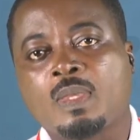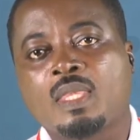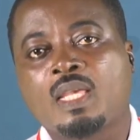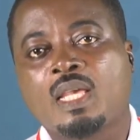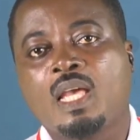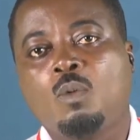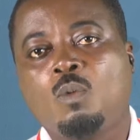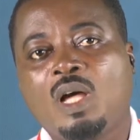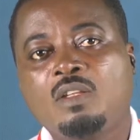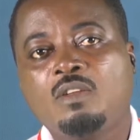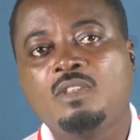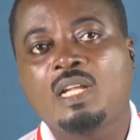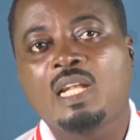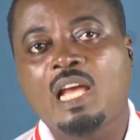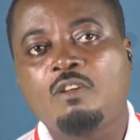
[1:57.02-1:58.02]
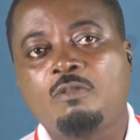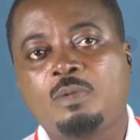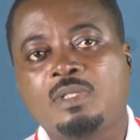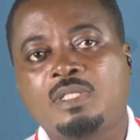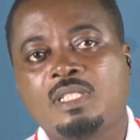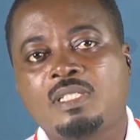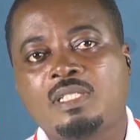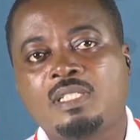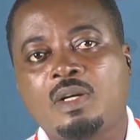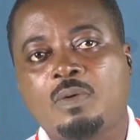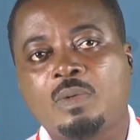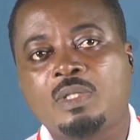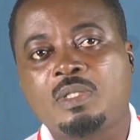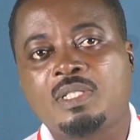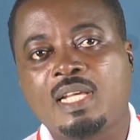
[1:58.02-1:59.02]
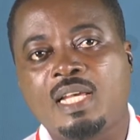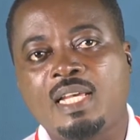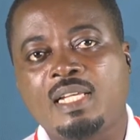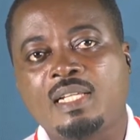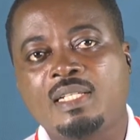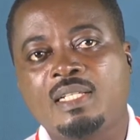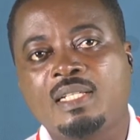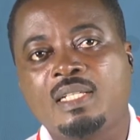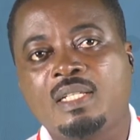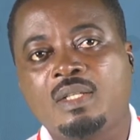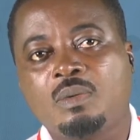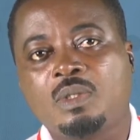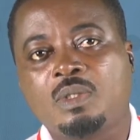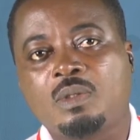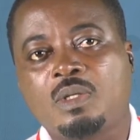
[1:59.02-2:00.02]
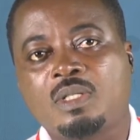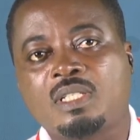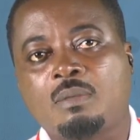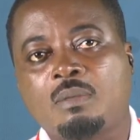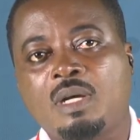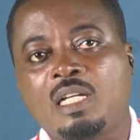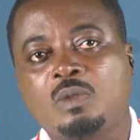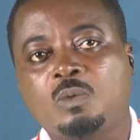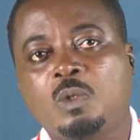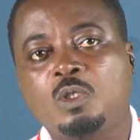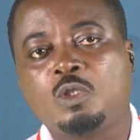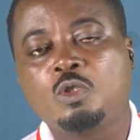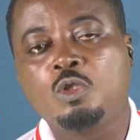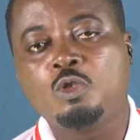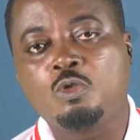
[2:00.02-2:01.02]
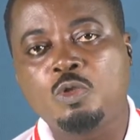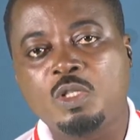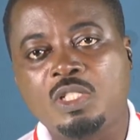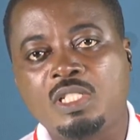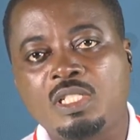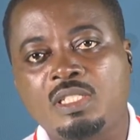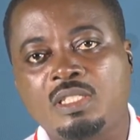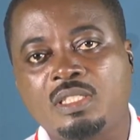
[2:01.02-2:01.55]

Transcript: And one of the life processes that we talked about was nutrition.